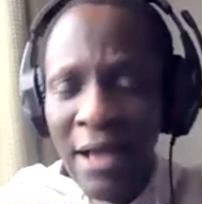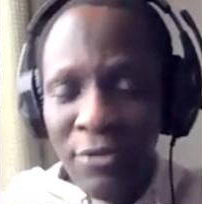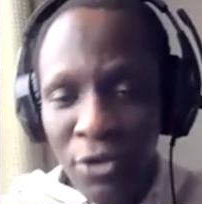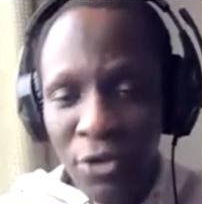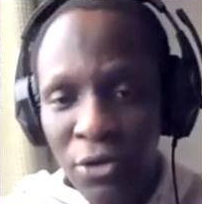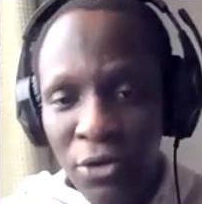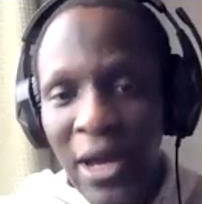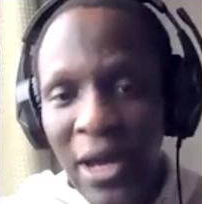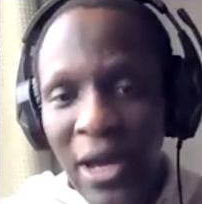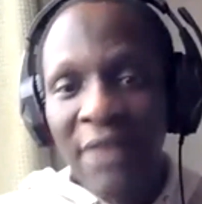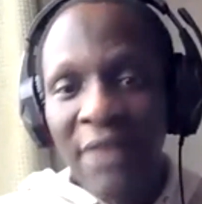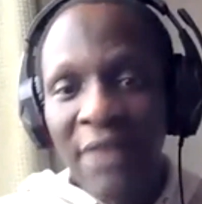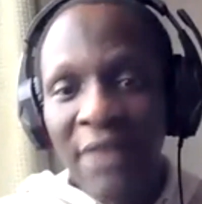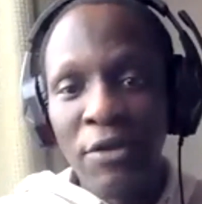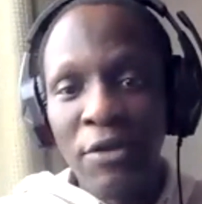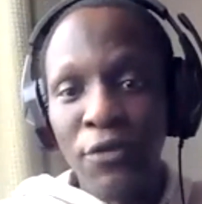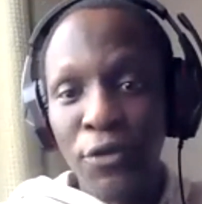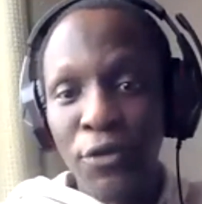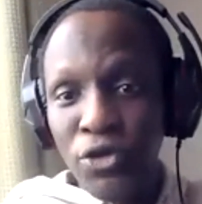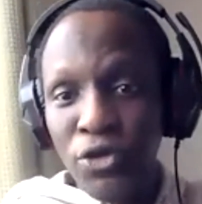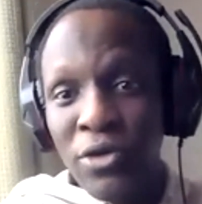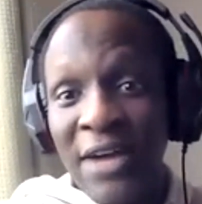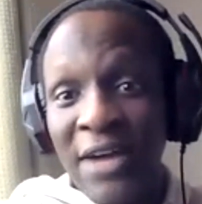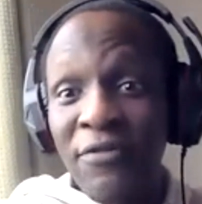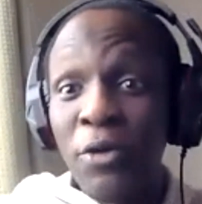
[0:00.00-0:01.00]
Do you have a
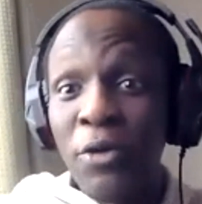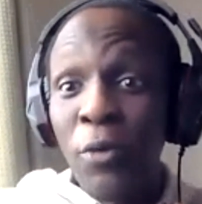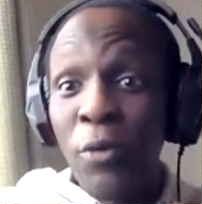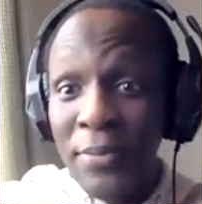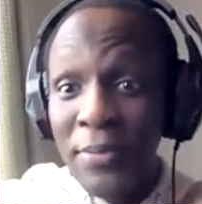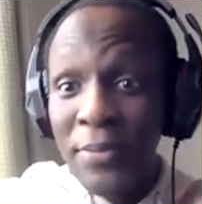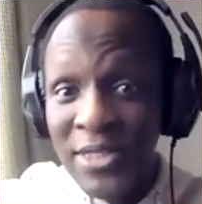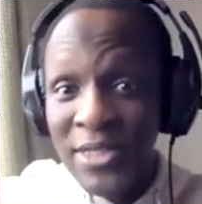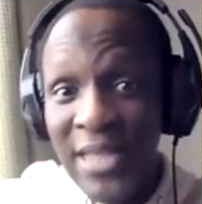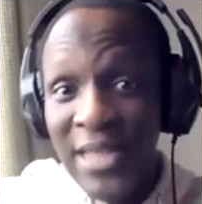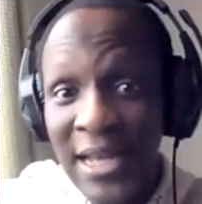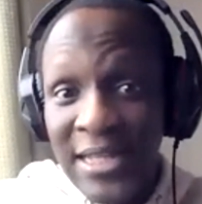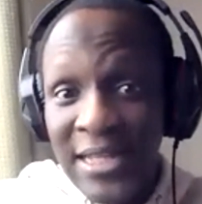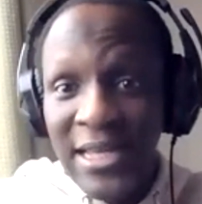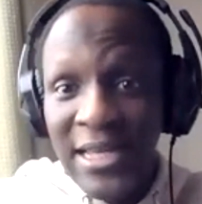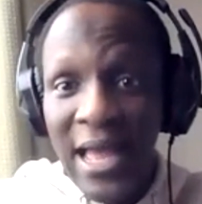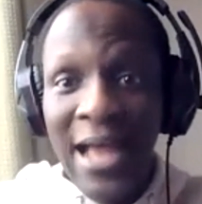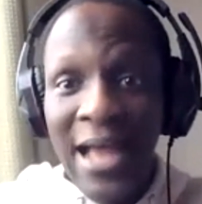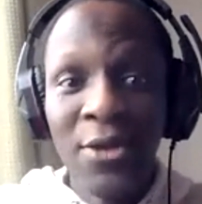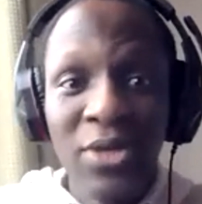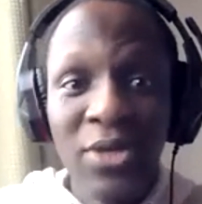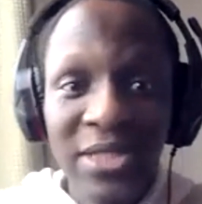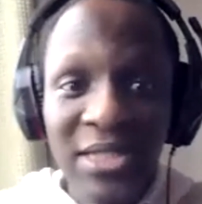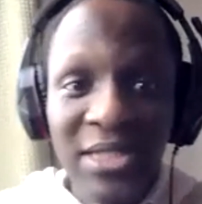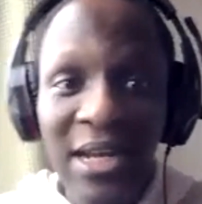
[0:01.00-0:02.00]
photography website?
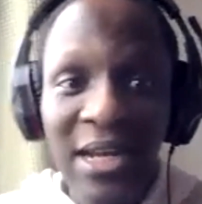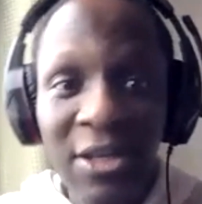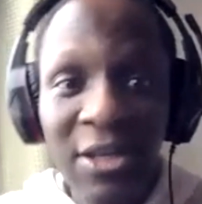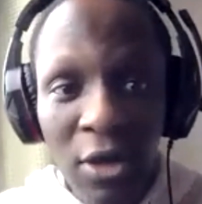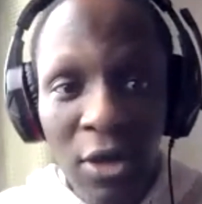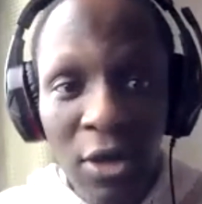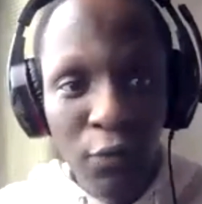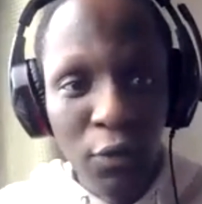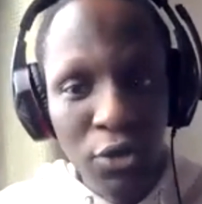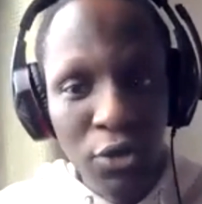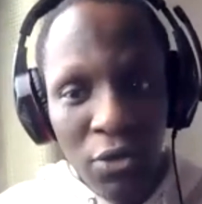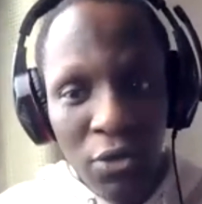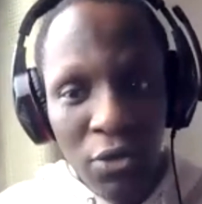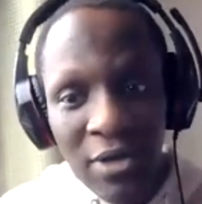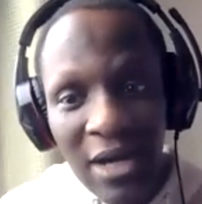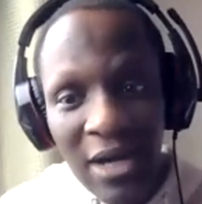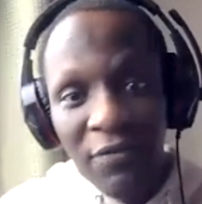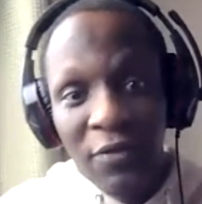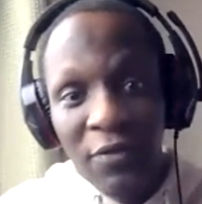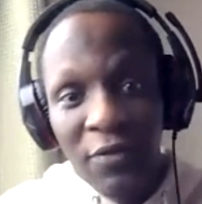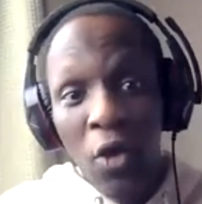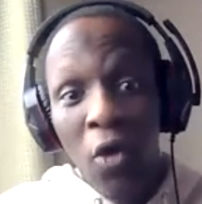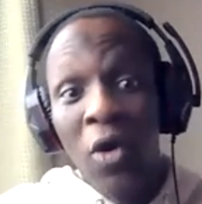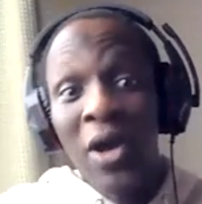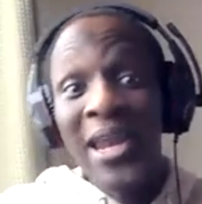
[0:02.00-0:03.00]
Are you selling your
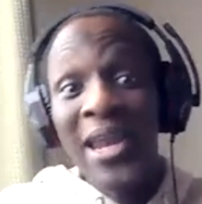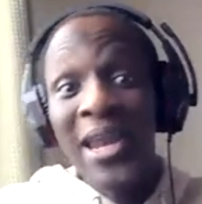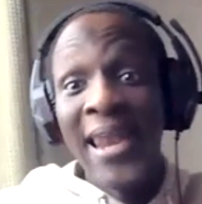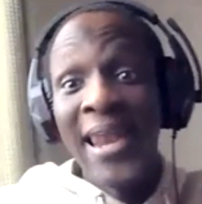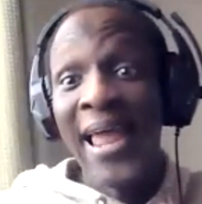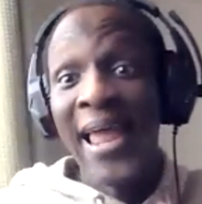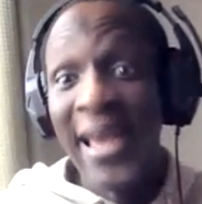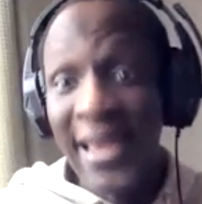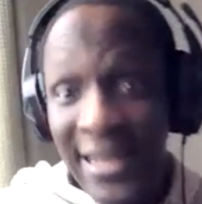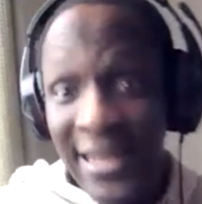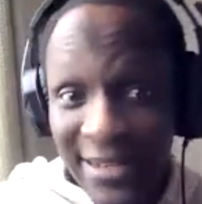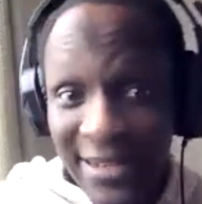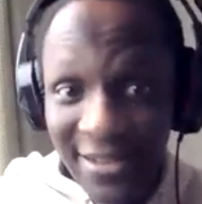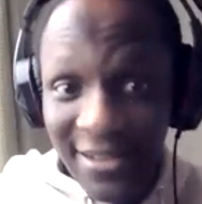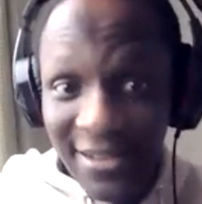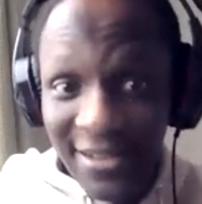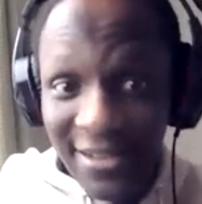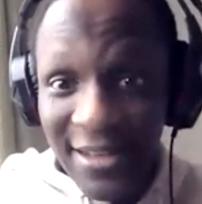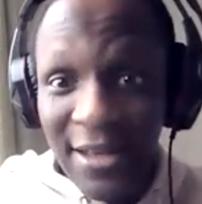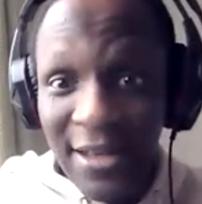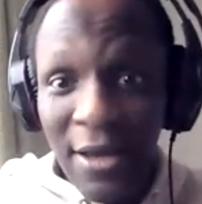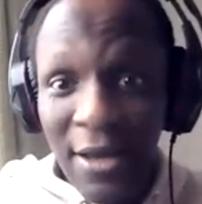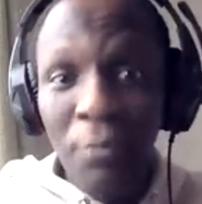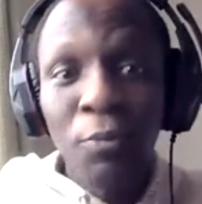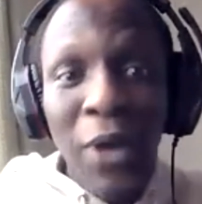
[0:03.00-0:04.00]
photography online?
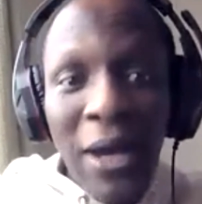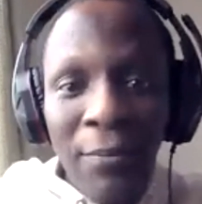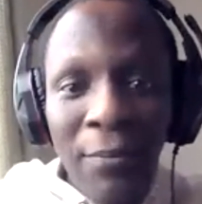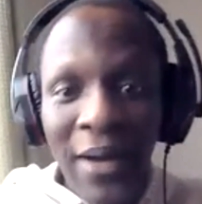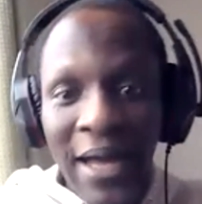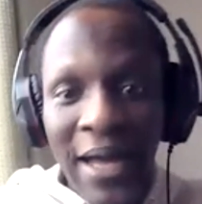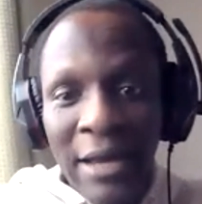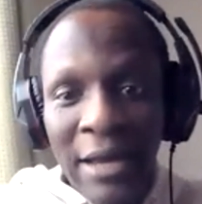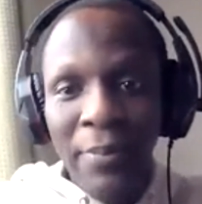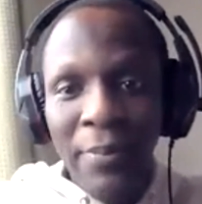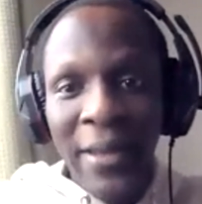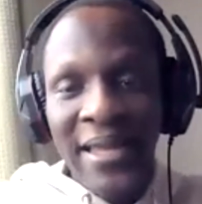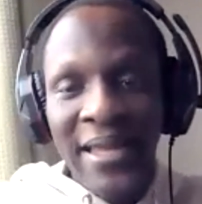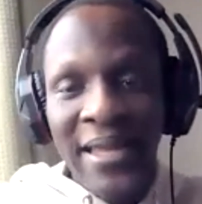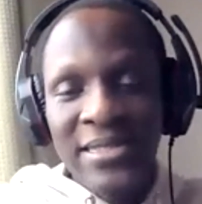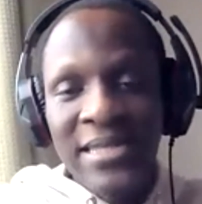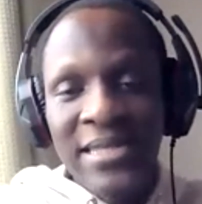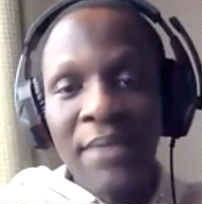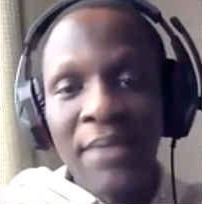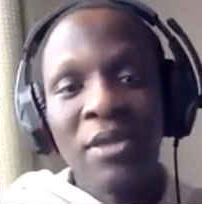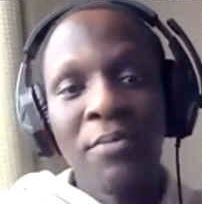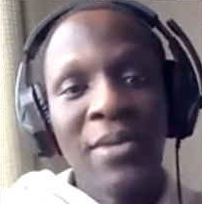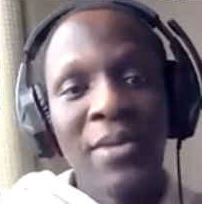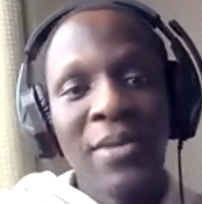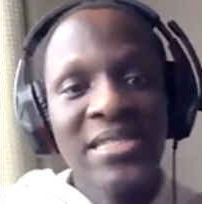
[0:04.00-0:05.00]
Whereby by the
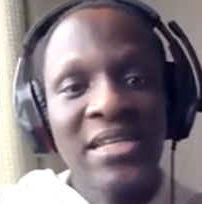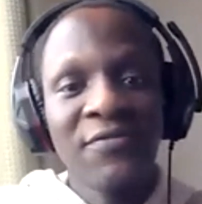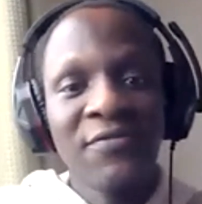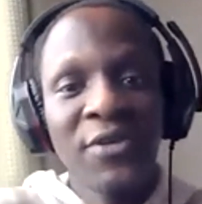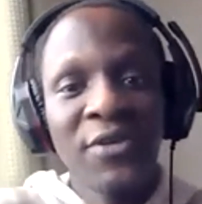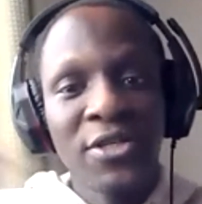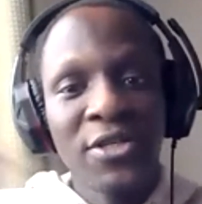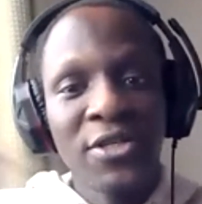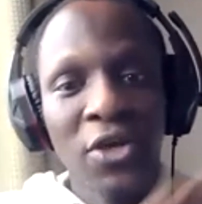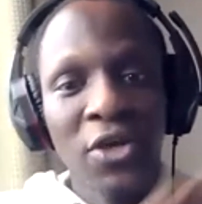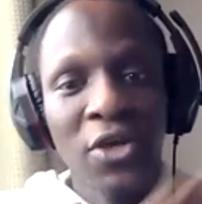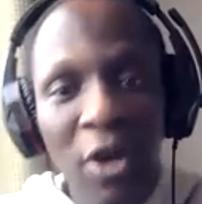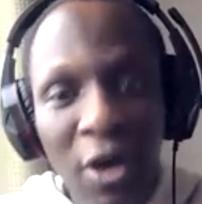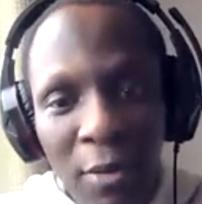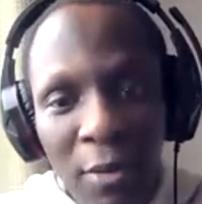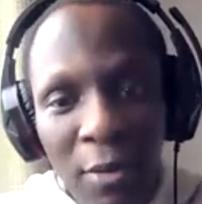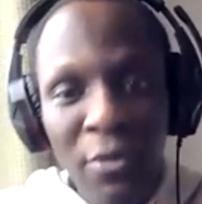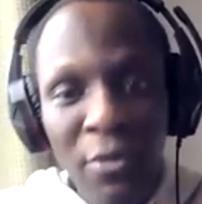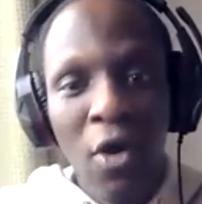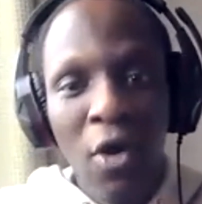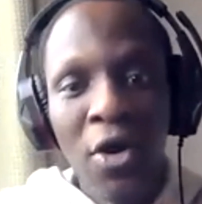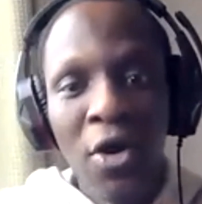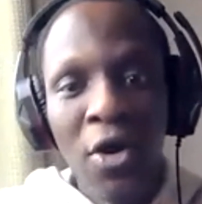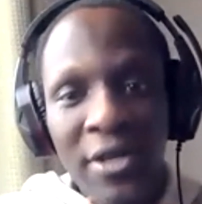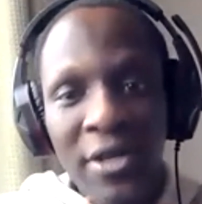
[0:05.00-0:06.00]
time the metaverse comes,
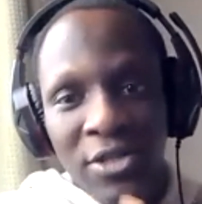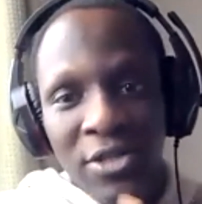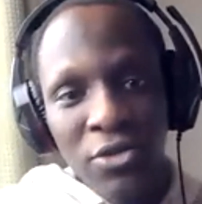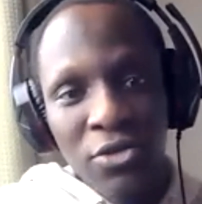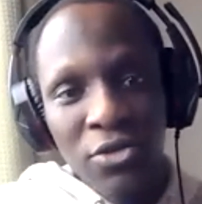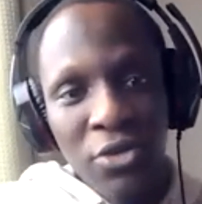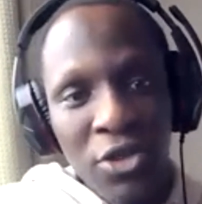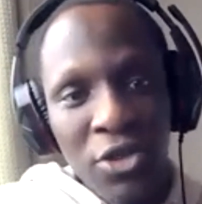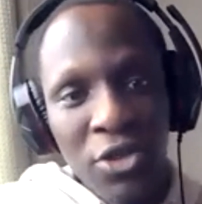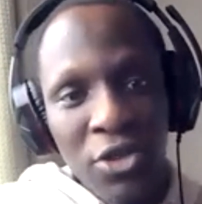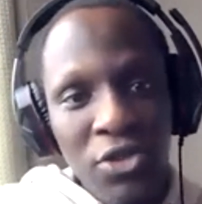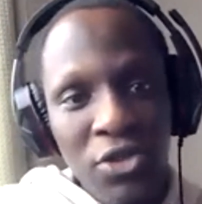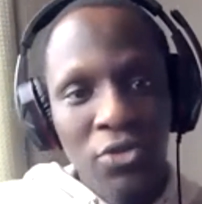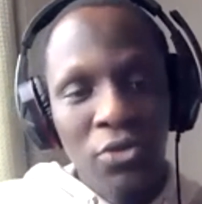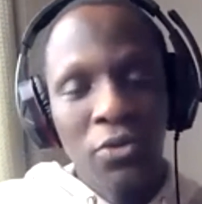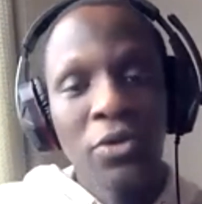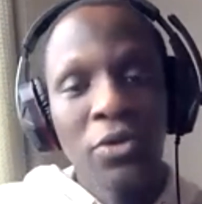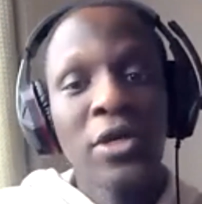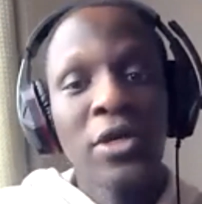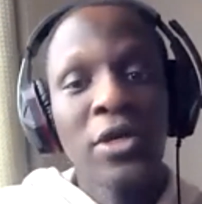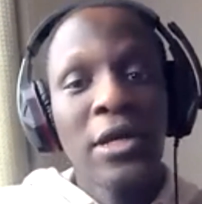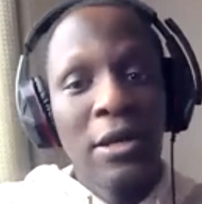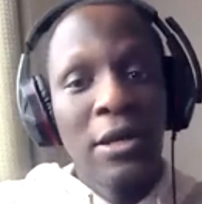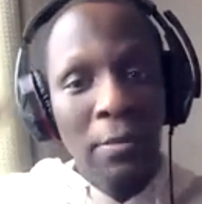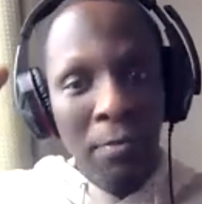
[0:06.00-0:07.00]
all you need to do is to,
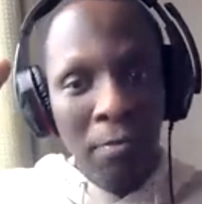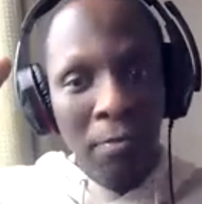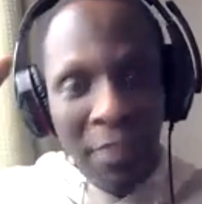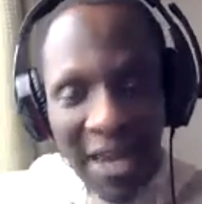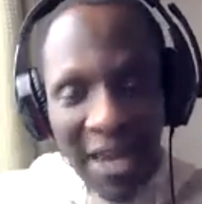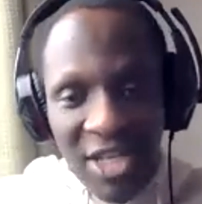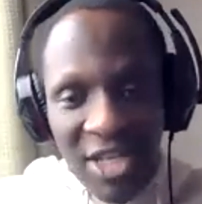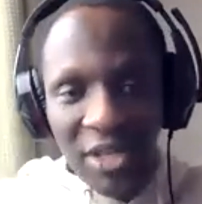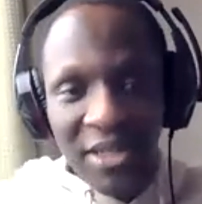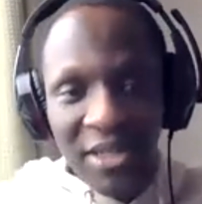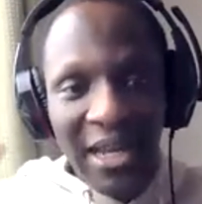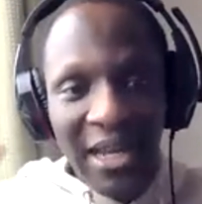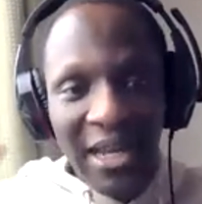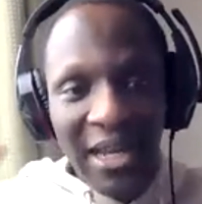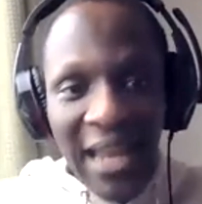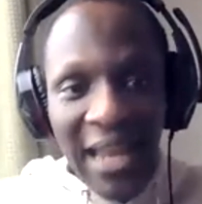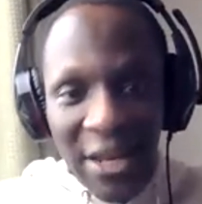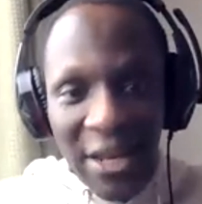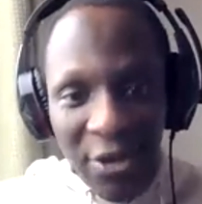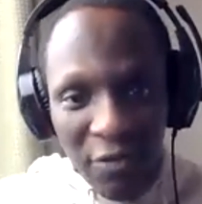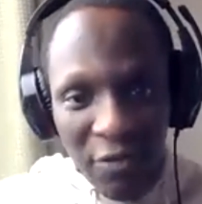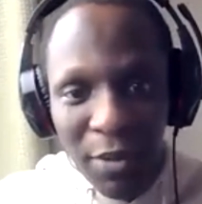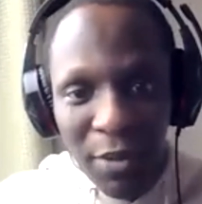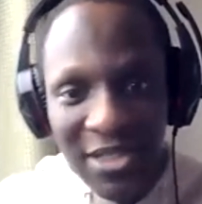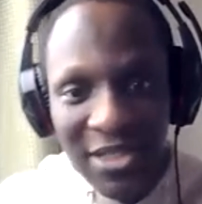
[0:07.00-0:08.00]
based on the
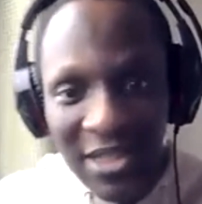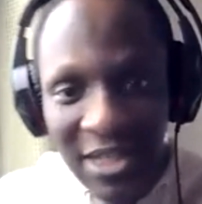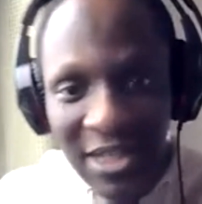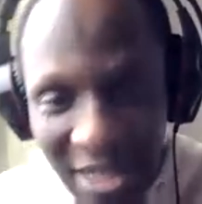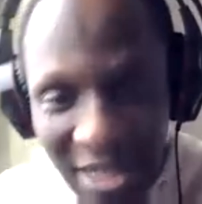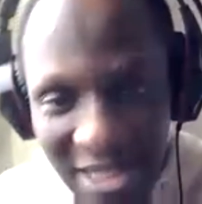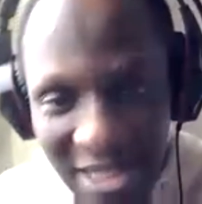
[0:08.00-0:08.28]
land you bought in the